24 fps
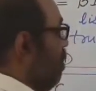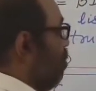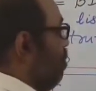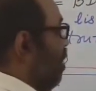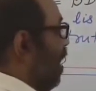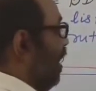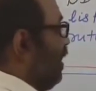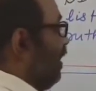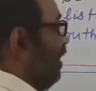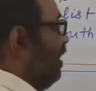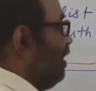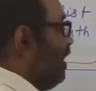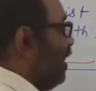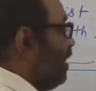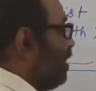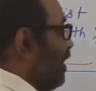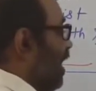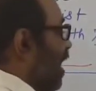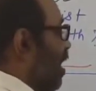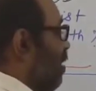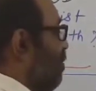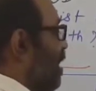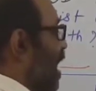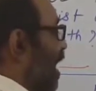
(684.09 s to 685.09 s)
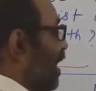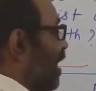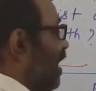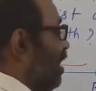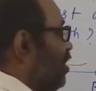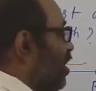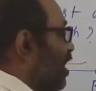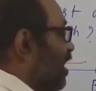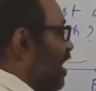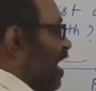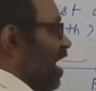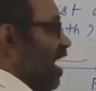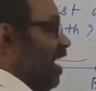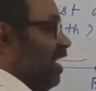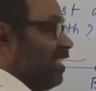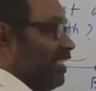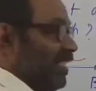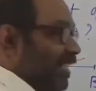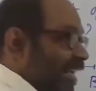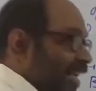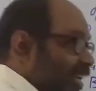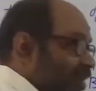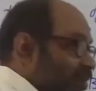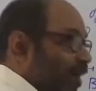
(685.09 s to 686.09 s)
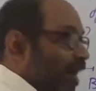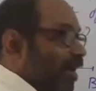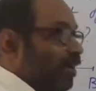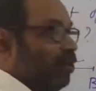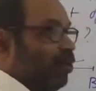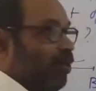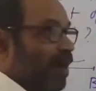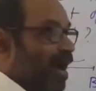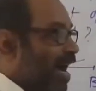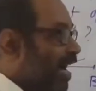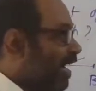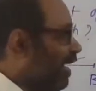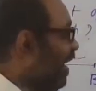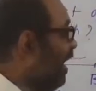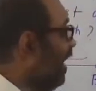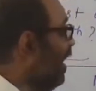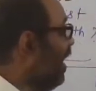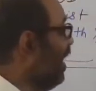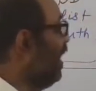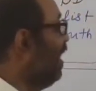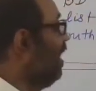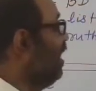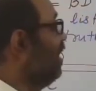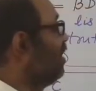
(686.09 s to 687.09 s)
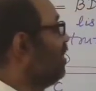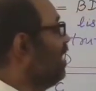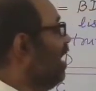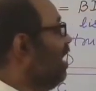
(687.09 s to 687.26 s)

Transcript: But in the same direction, AC equal to AD,